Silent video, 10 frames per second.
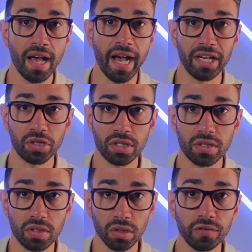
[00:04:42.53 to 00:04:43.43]
I
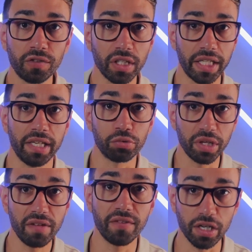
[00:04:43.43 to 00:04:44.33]
just don't feel that they
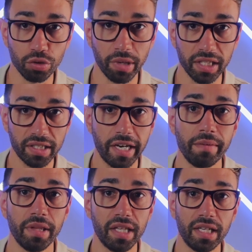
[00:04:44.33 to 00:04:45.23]
really value my
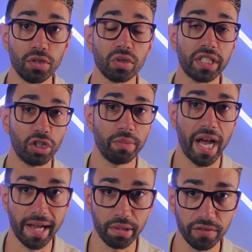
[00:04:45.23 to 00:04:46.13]
time and that they don't care about
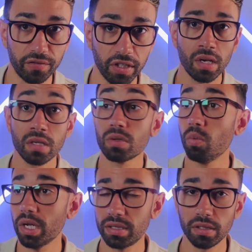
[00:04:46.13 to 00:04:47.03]
how I feel. So
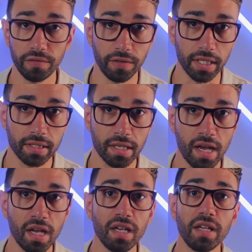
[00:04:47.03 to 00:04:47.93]
what's the fix?
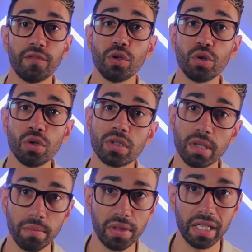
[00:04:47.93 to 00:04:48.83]
If you use
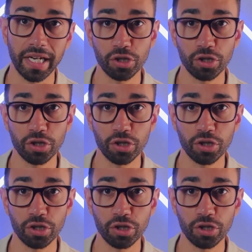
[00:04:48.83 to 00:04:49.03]
something like